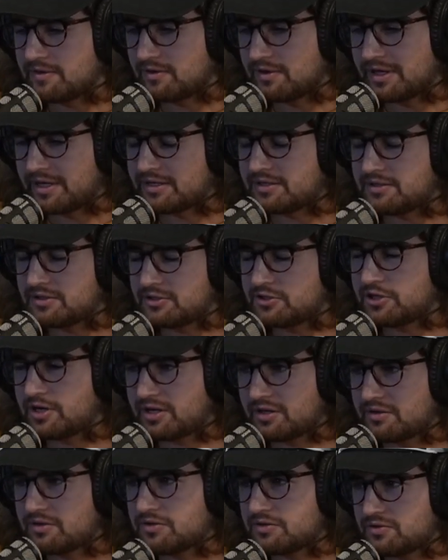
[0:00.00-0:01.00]
they're like
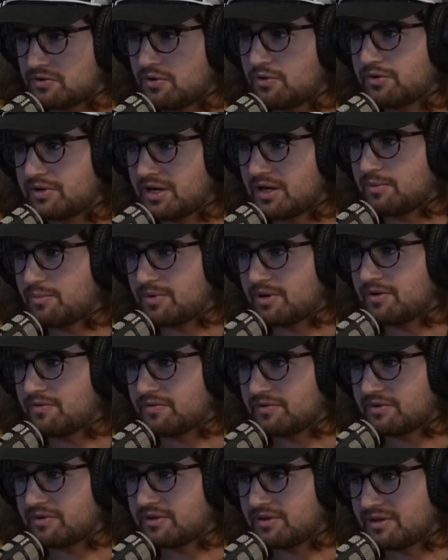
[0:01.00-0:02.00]
checking the stroke game and
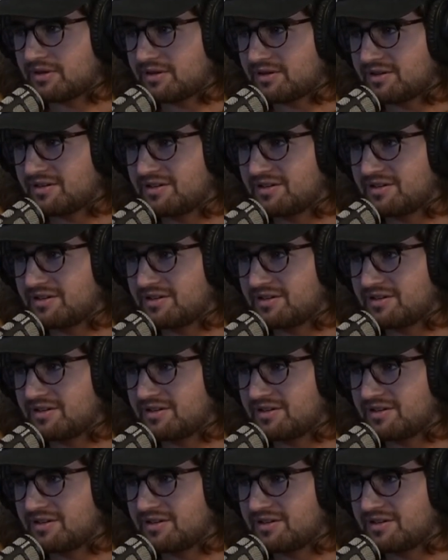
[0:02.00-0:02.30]
everything.